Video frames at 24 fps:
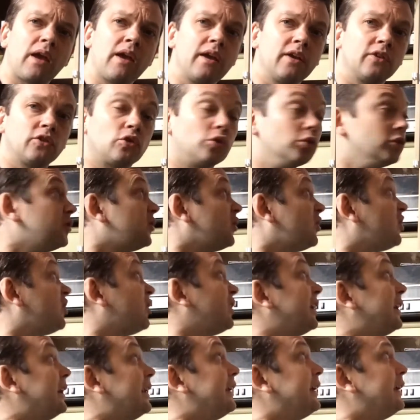It's called
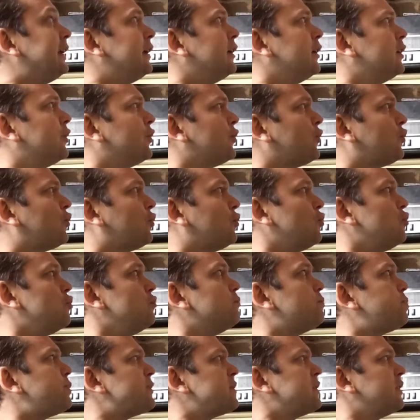Silly
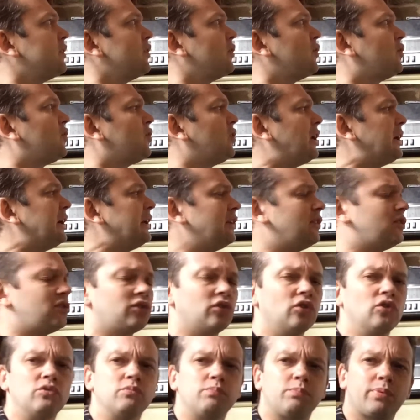Soup. Silly
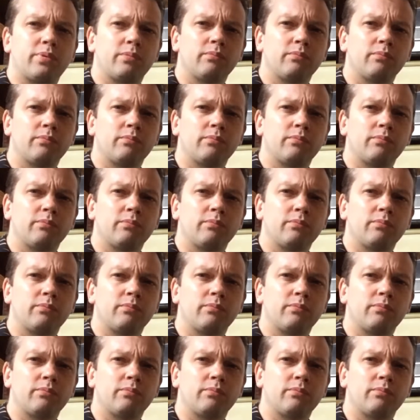Soup.